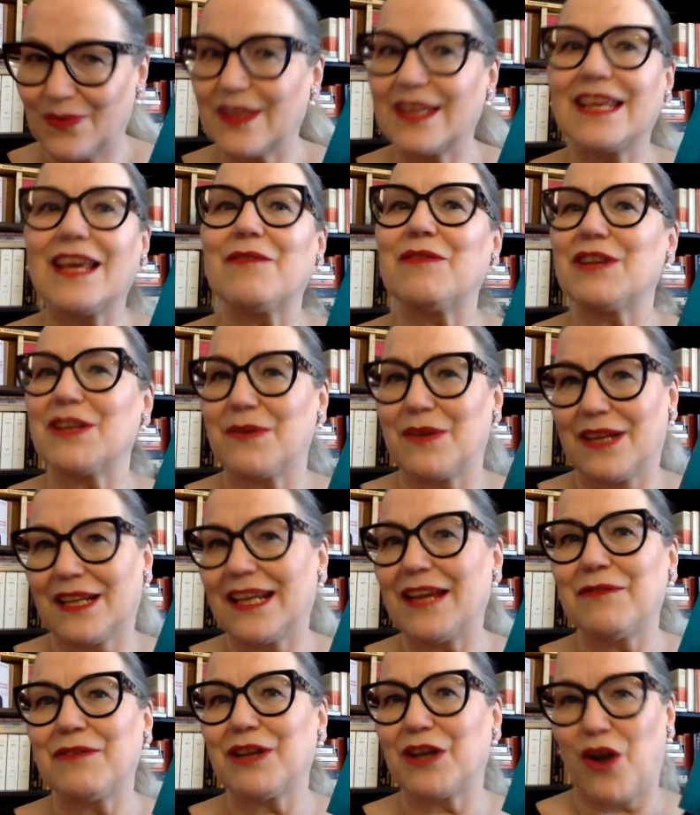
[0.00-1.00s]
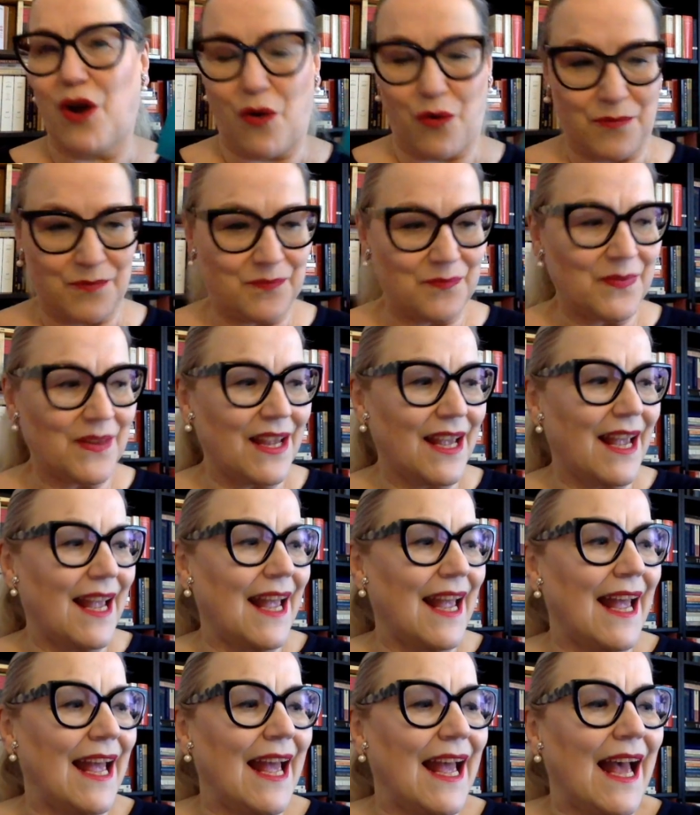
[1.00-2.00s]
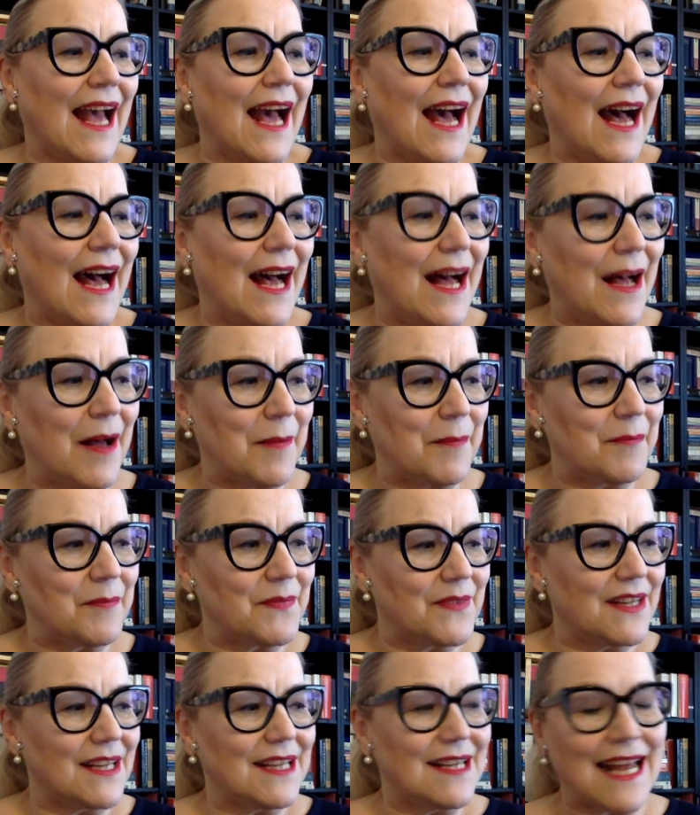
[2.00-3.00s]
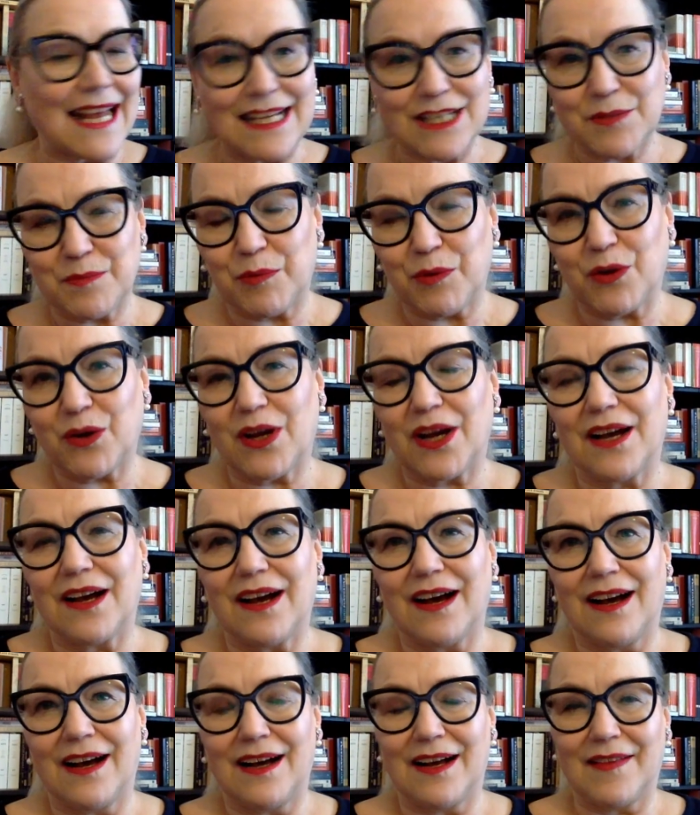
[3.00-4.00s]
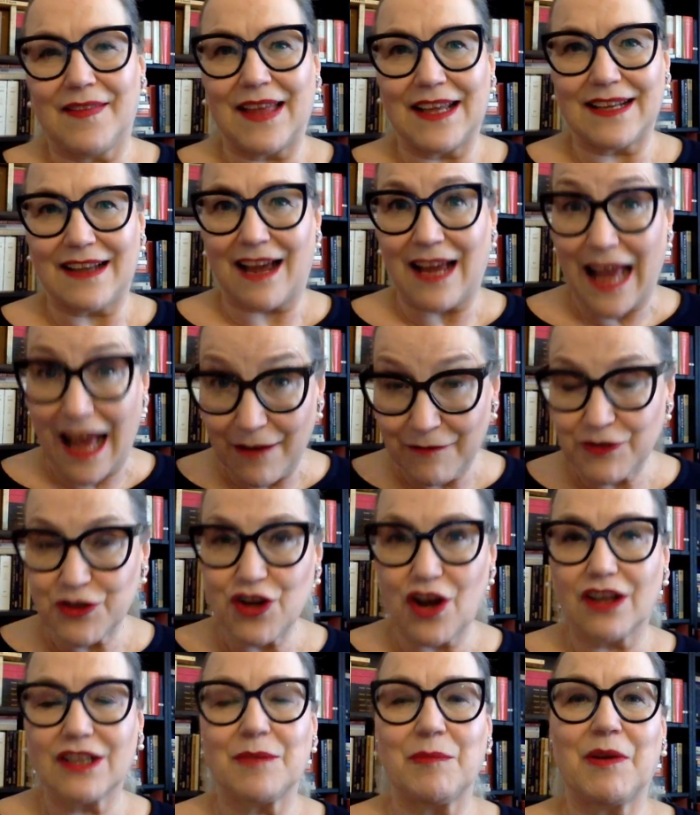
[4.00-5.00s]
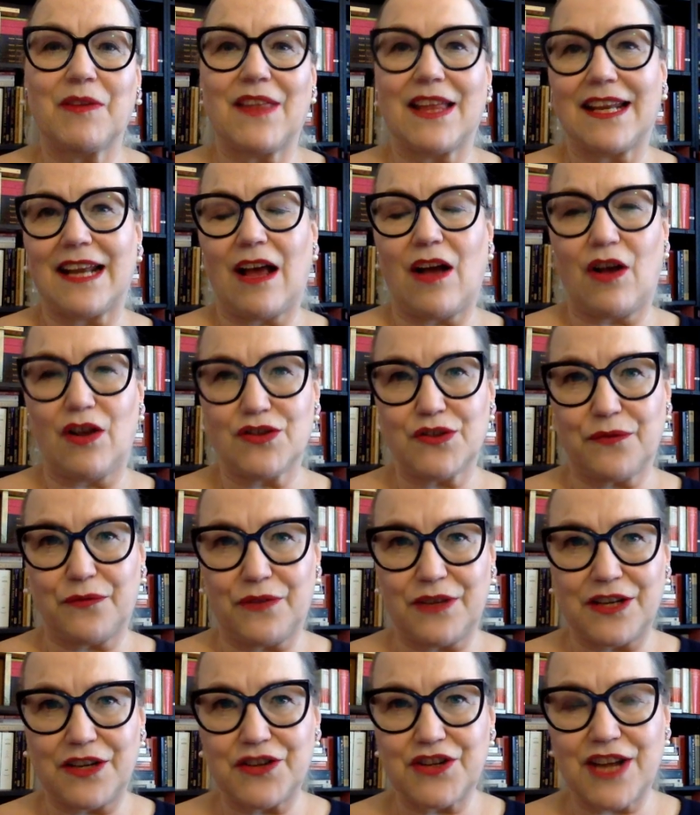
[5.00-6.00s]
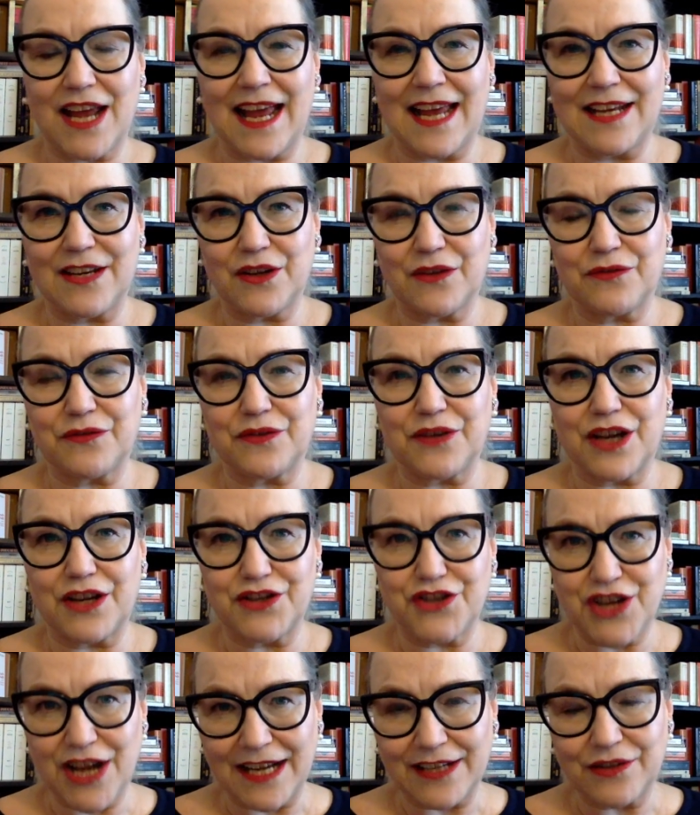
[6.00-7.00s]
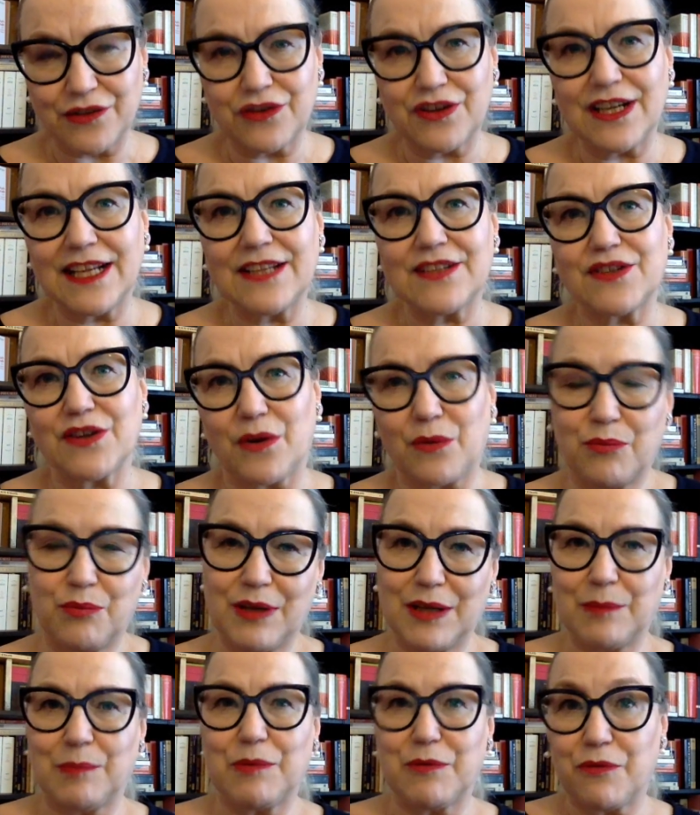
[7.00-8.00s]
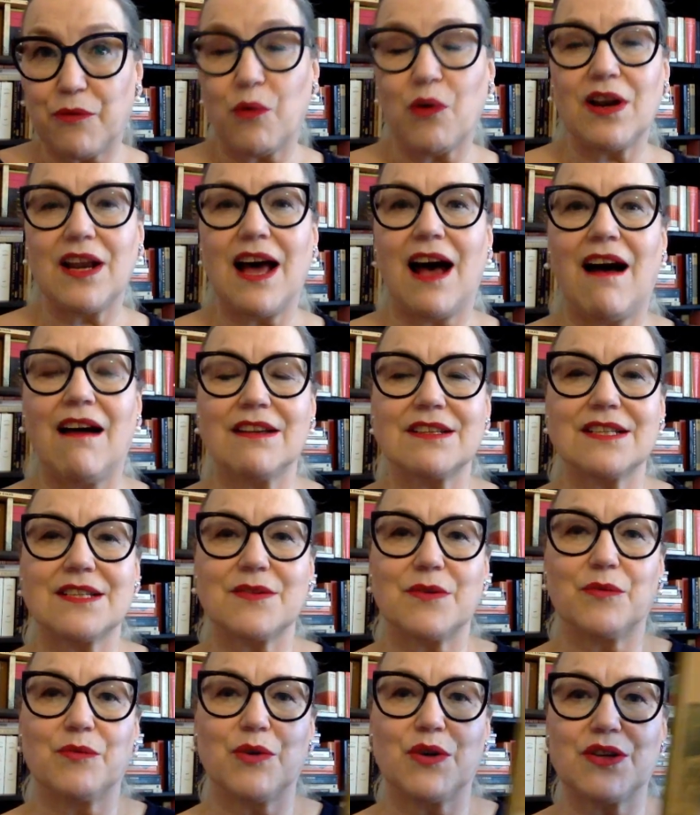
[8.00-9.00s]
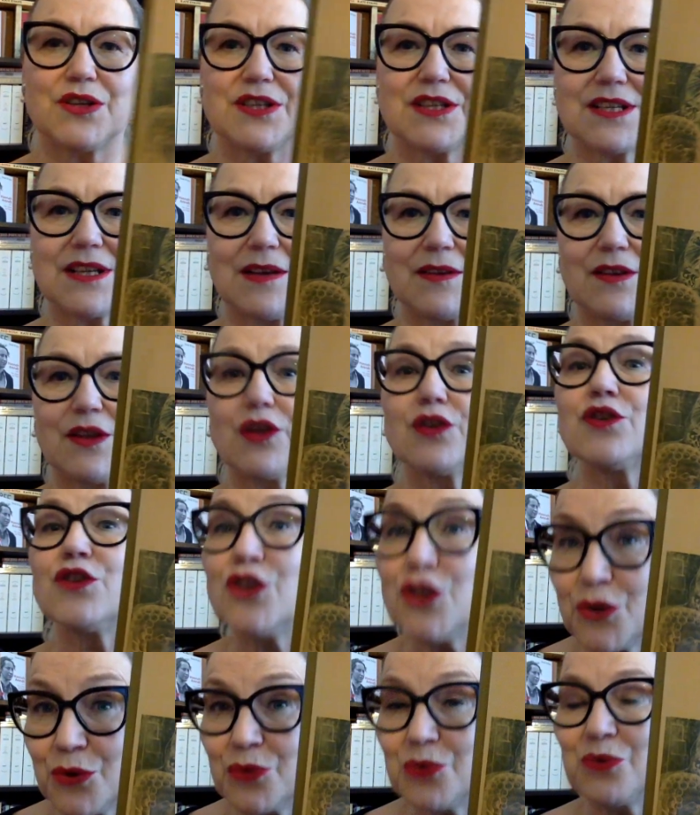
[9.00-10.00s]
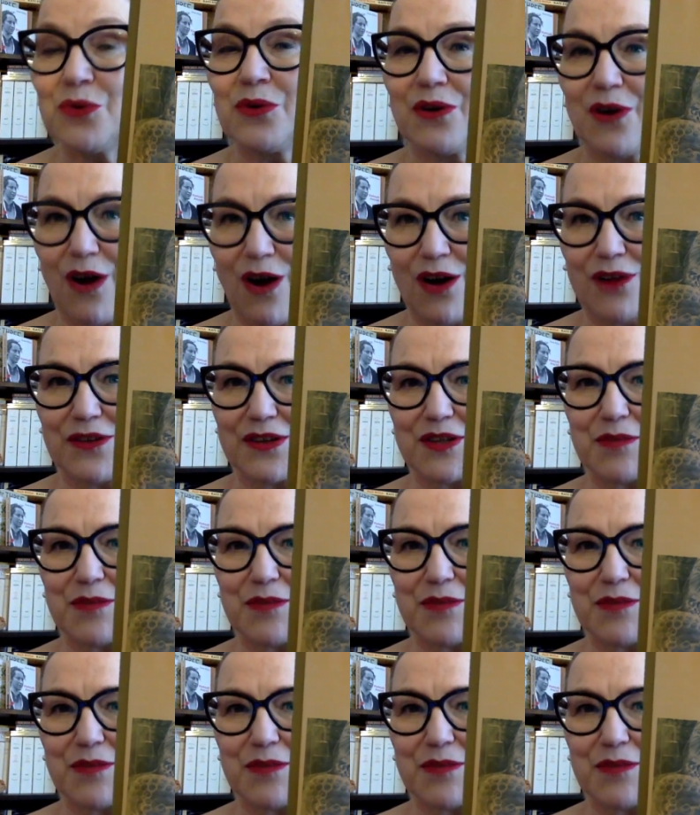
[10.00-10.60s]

Give it a give it a go. Um, the next book uh, that I haven't talked about that I also finished end of uh, January, so week before last, was the new author